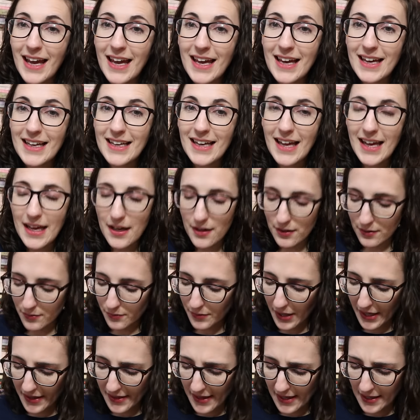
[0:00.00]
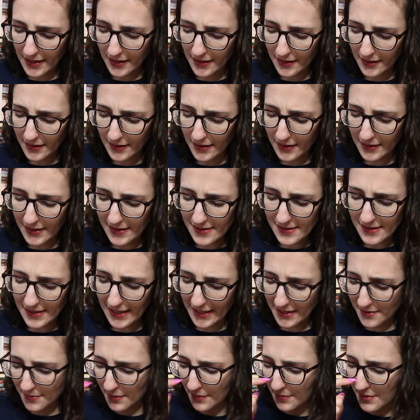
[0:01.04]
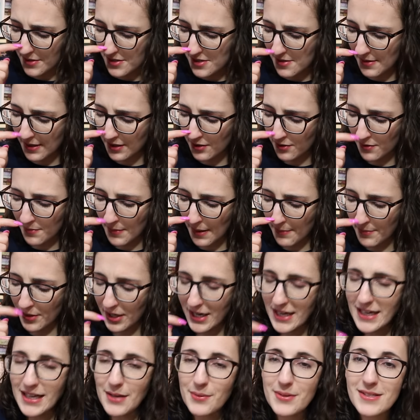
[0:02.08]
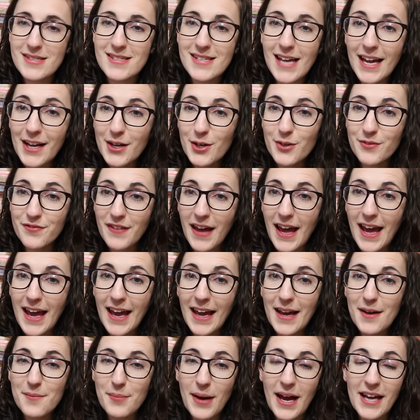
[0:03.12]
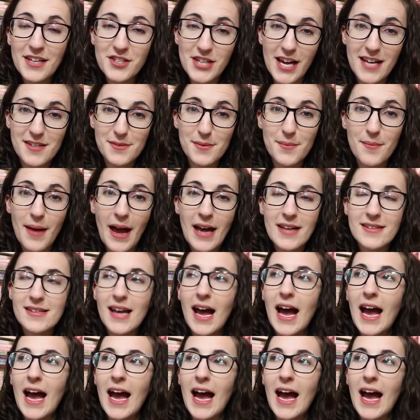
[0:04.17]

And it, I think, unless the next one was too, I don't remember. And it was Psycho Fae by Jasmine Mass.